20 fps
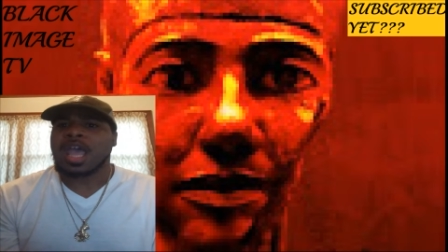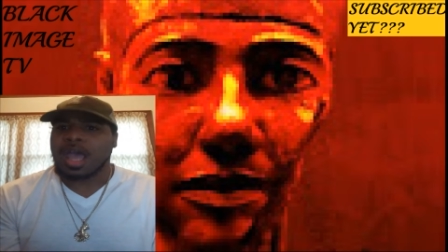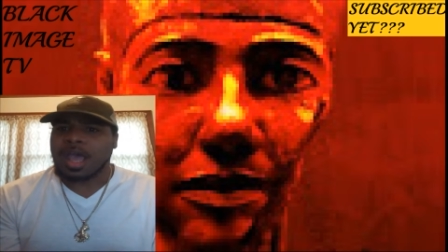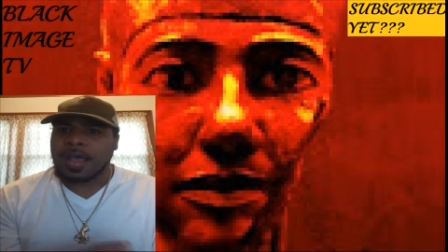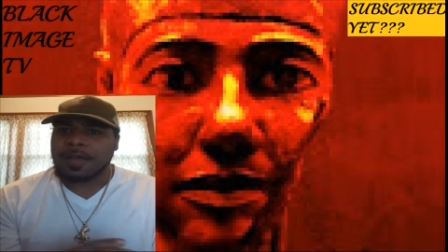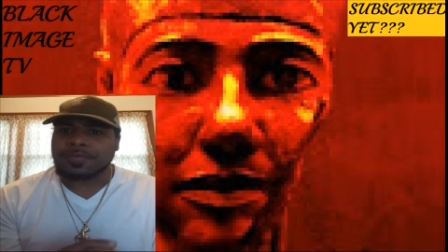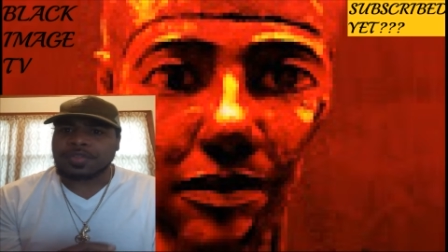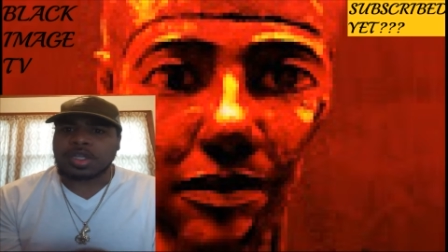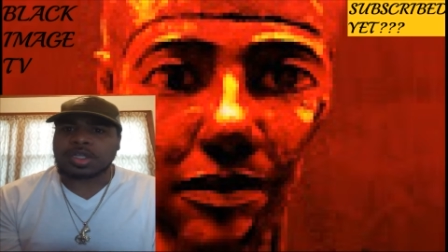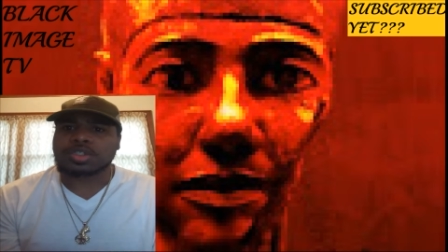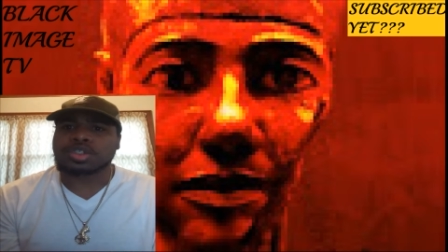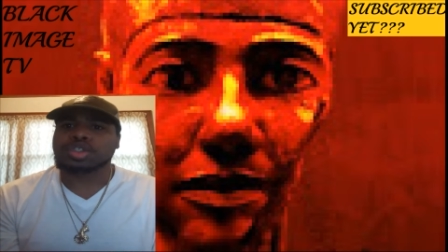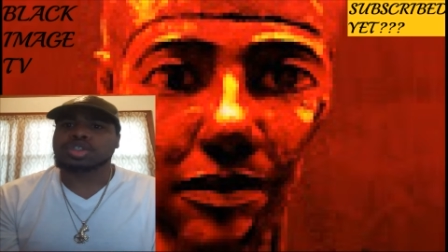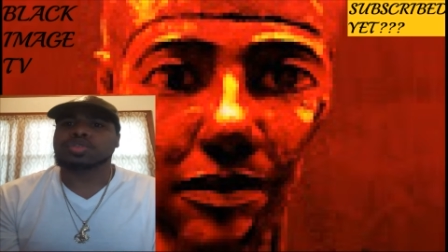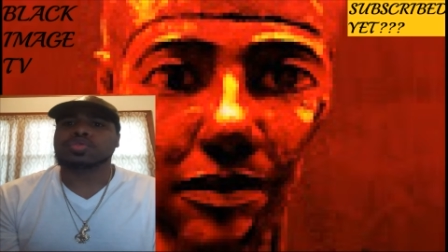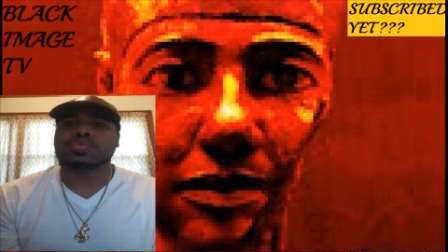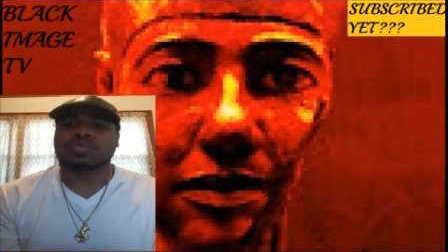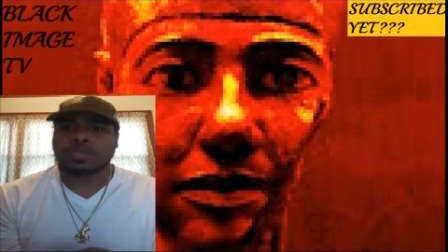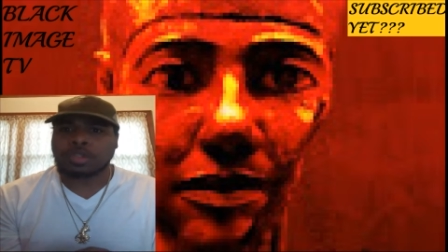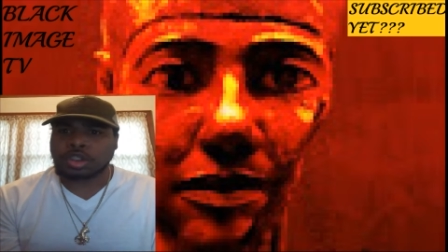of the
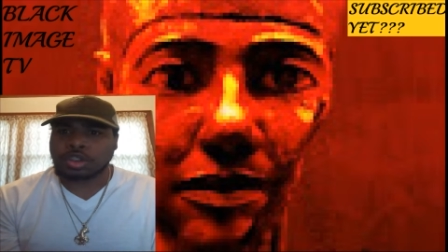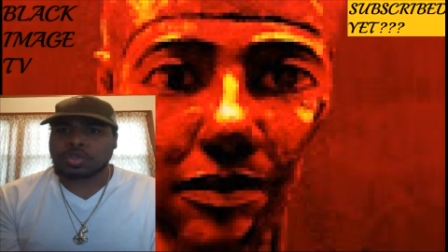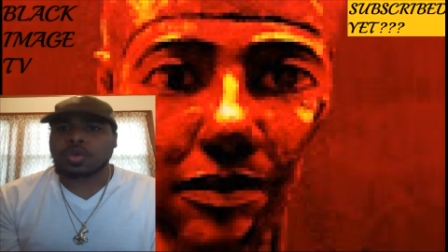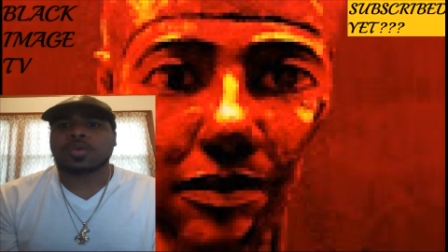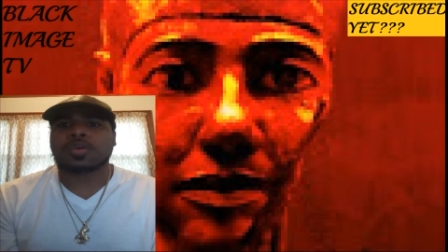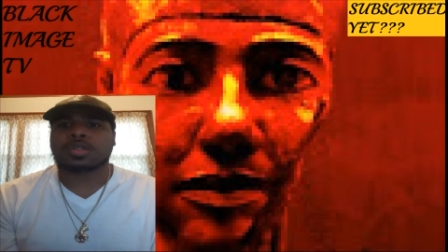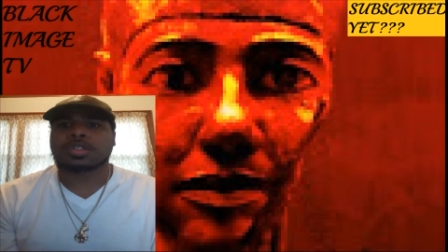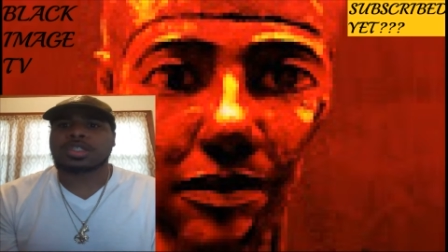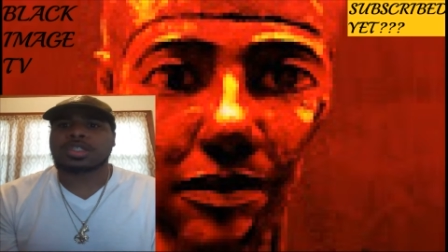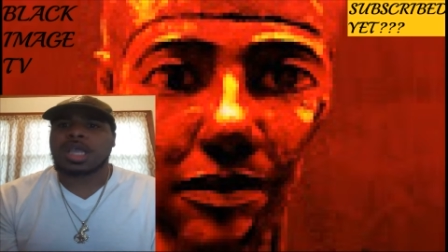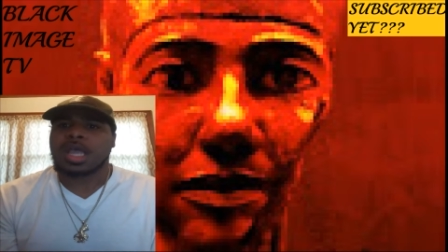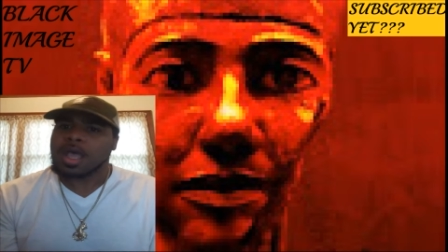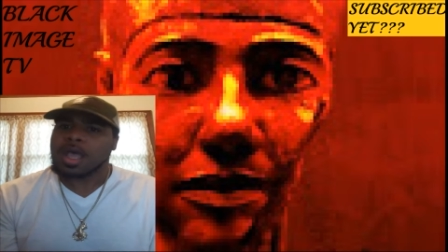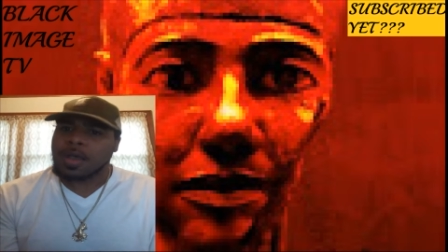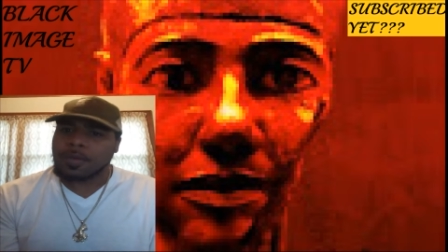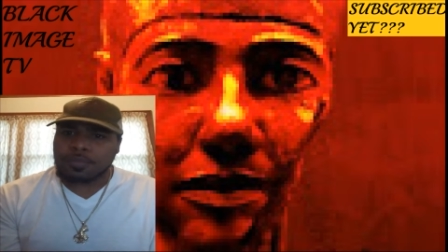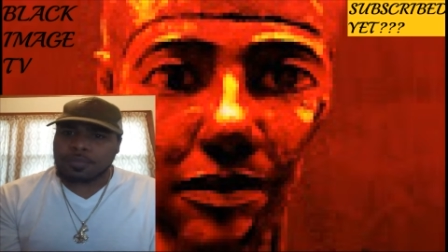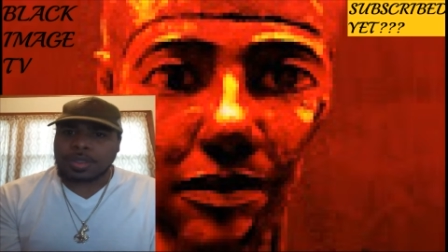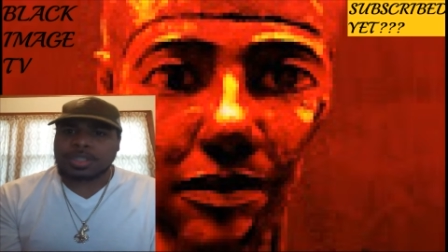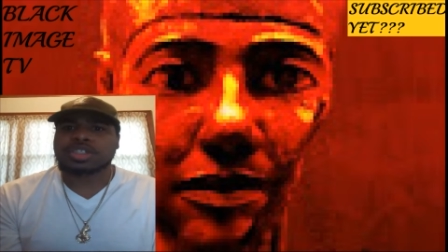true source
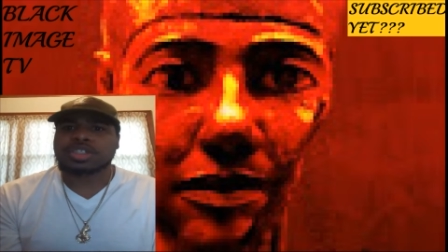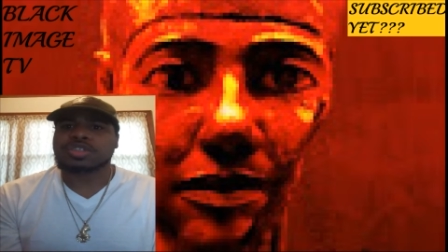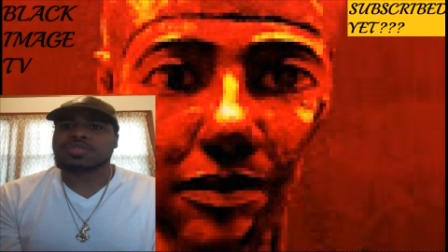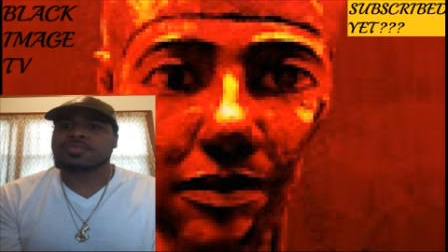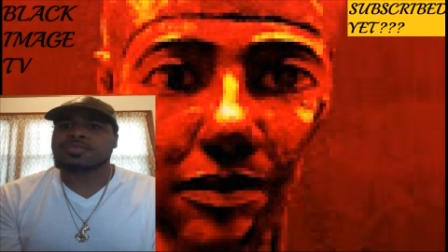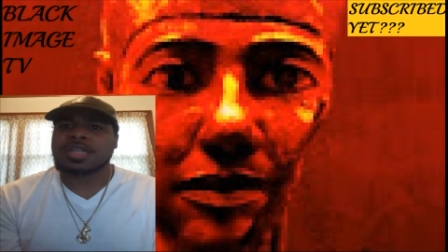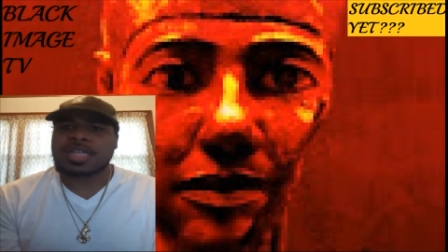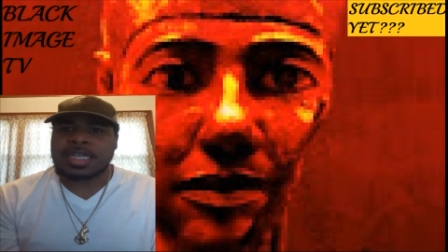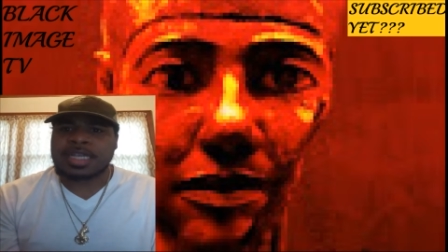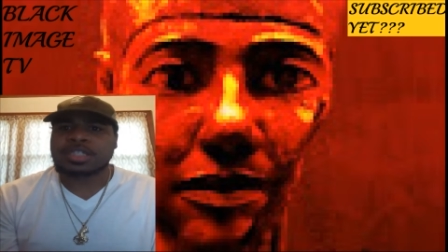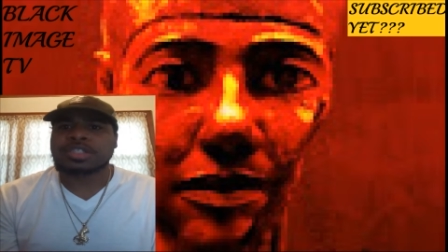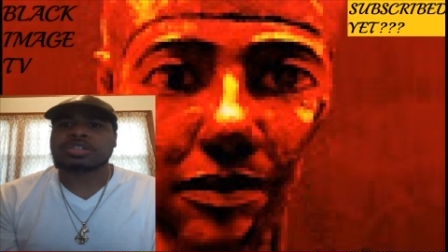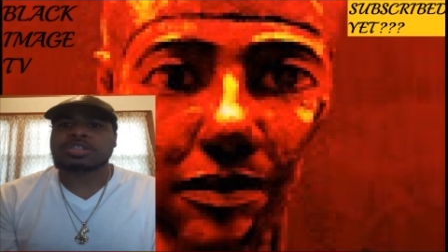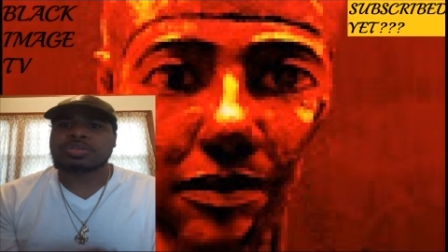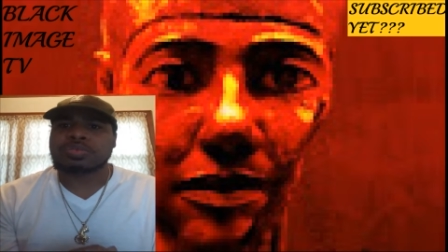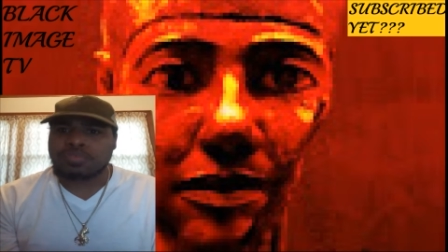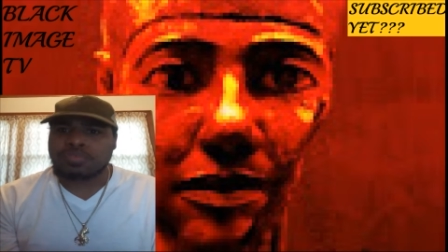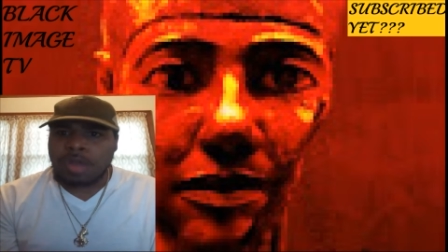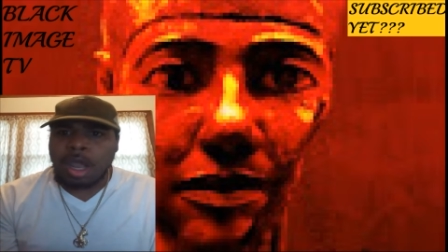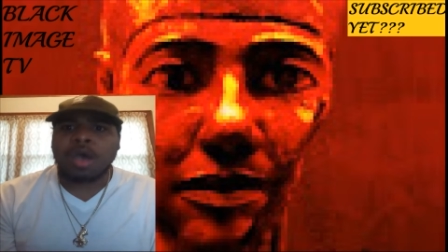of what you need to
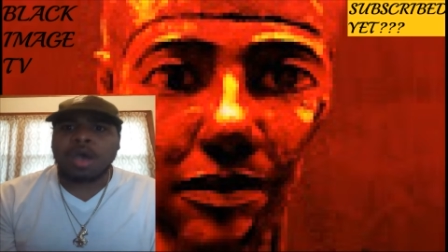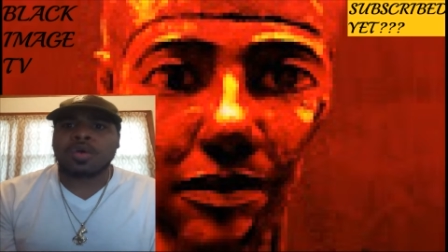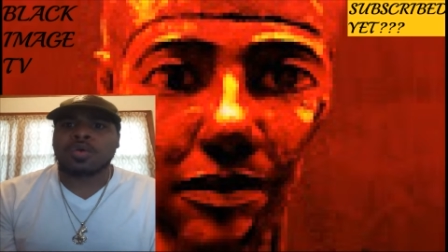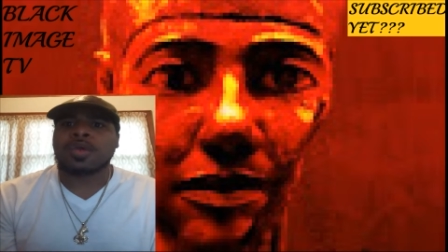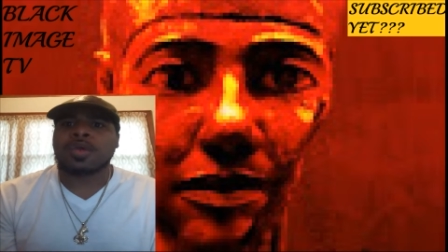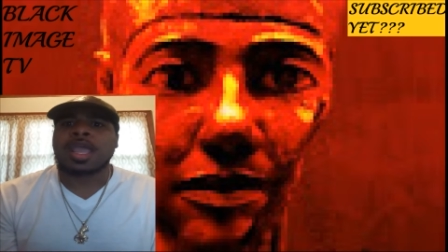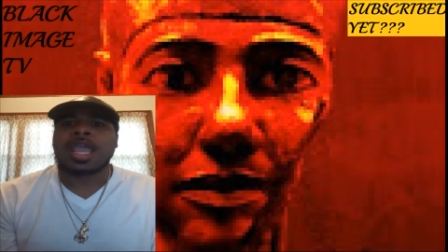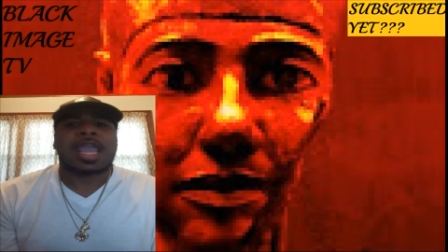know